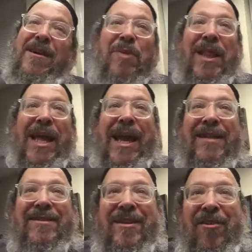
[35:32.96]

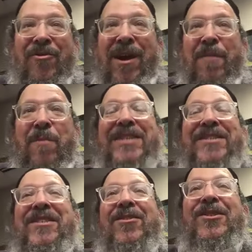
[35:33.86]
plans are done. My
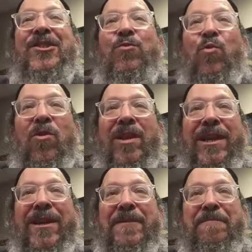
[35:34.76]
son,
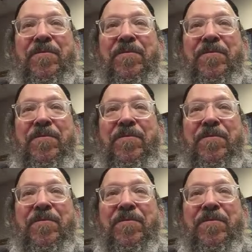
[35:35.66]
Sruli,